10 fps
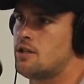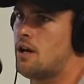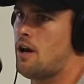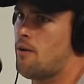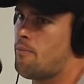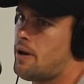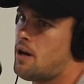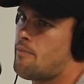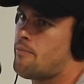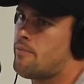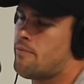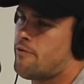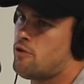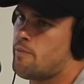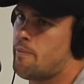So, but I'm
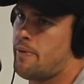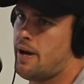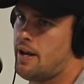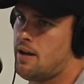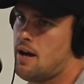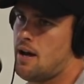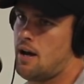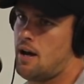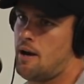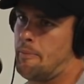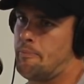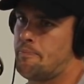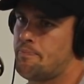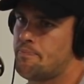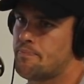fully prepared. In